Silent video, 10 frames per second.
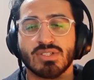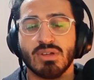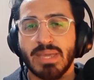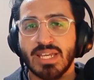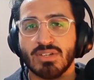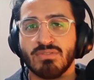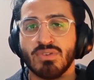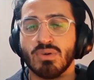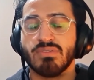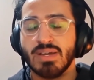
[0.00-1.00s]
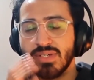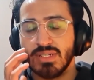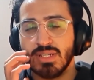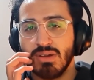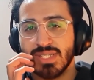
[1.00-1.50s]
so I made a good $400 or
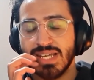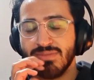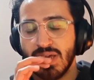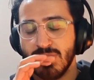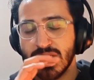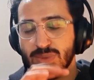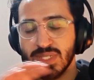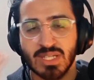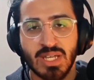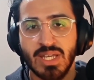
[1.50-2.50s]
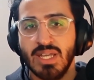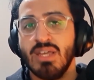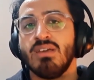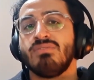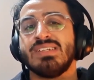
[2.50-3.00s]
$500 out of that, which was
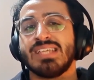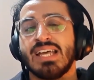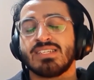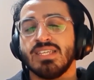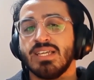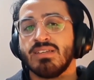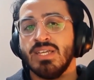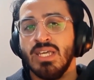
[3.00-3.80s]
fantastic.